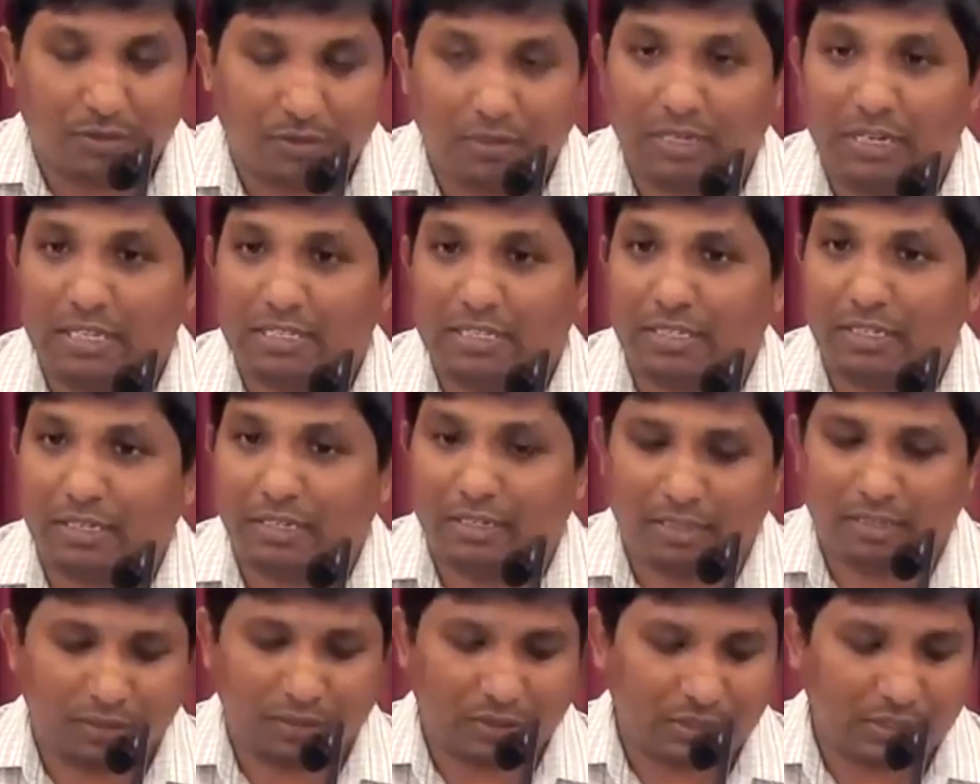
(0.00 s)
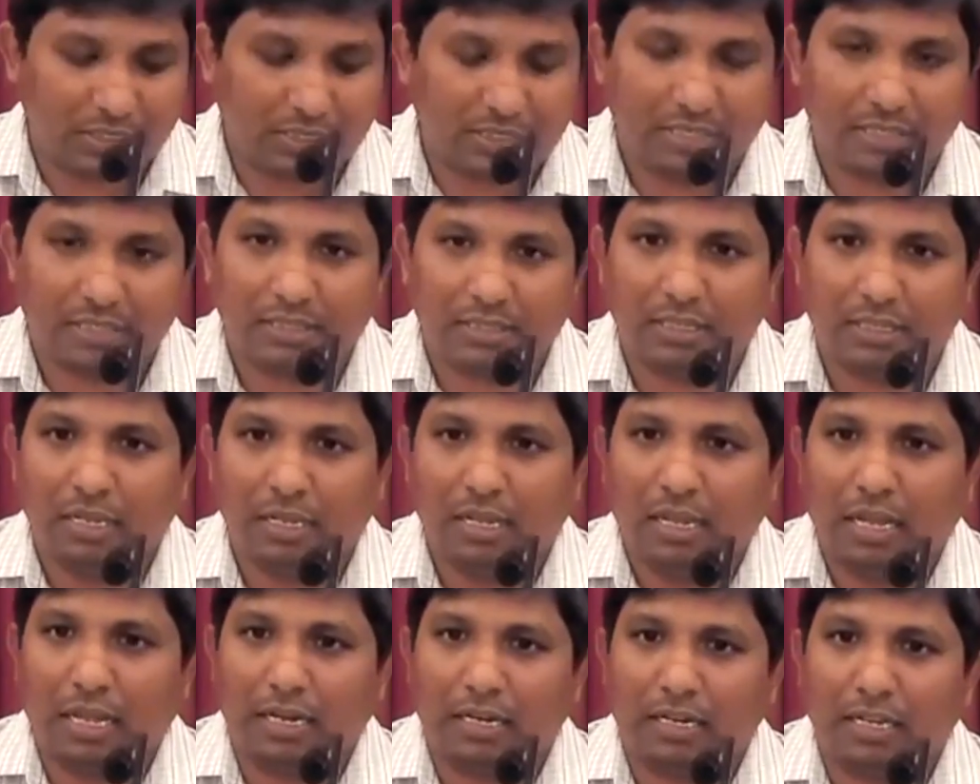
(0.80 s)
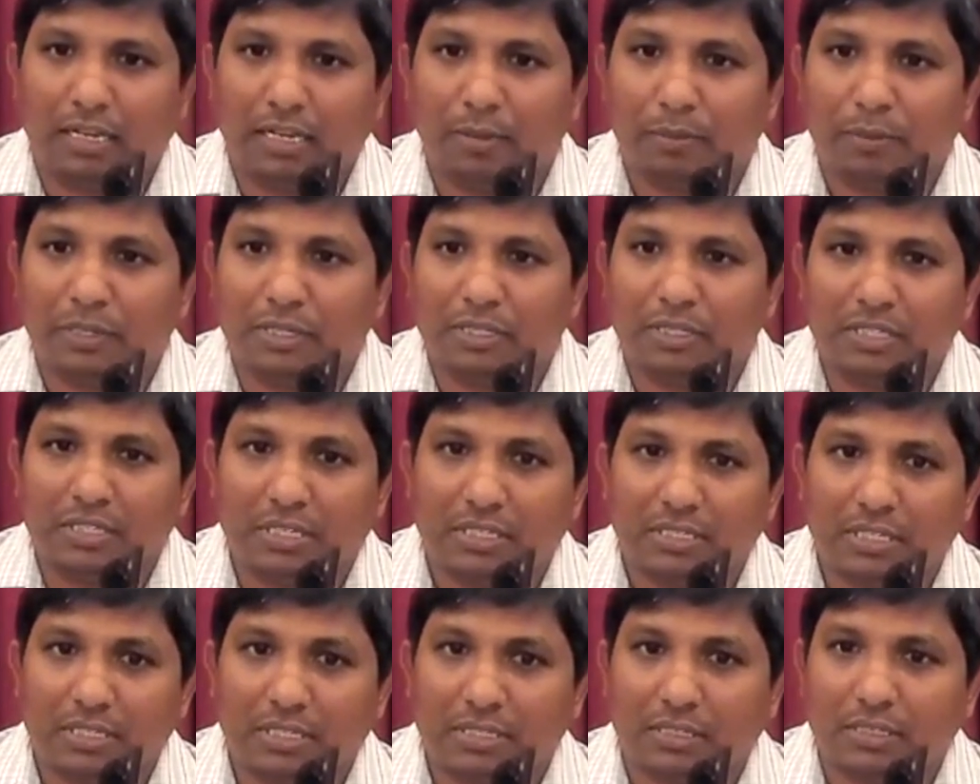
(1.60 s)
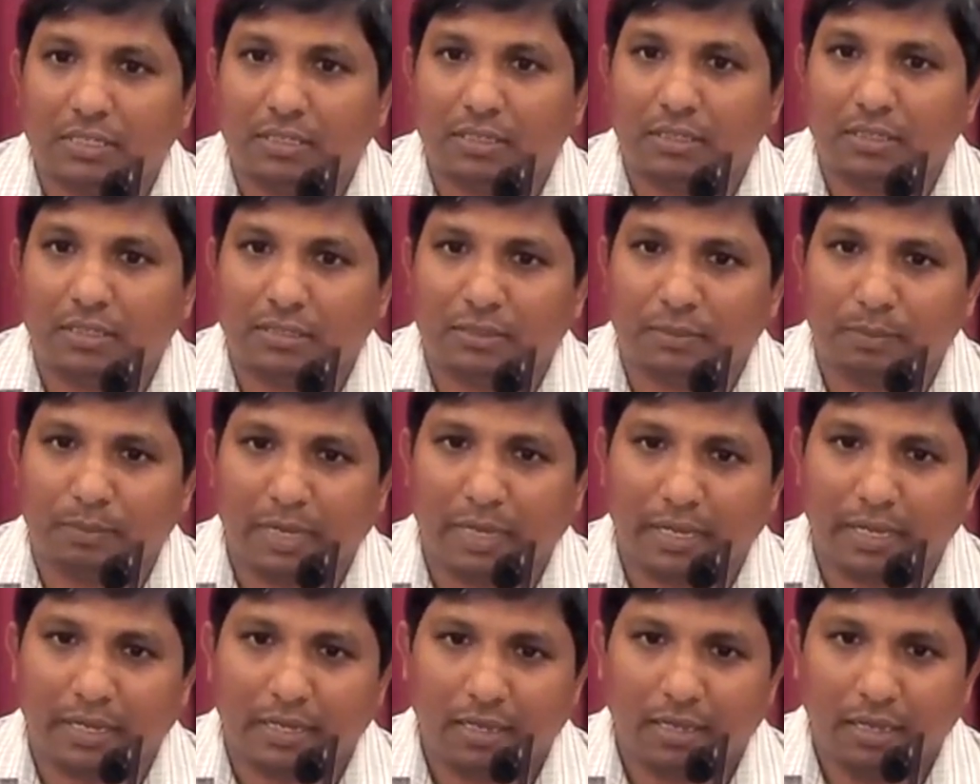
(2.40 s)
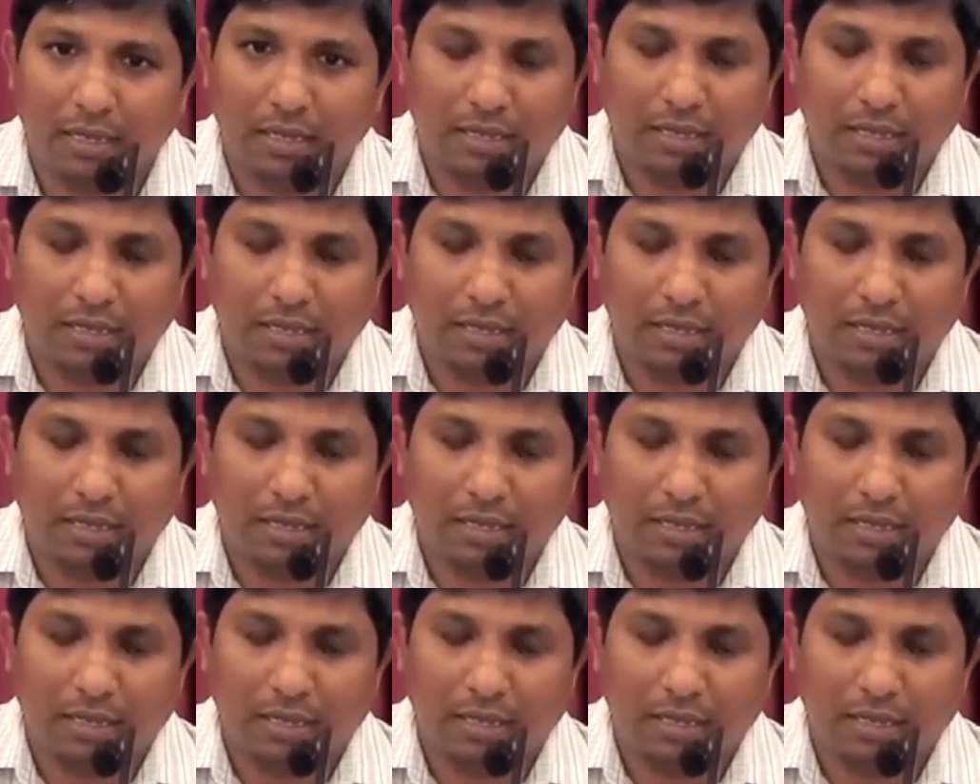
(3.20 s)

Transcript: listening to Jesus and keeping Jesus is my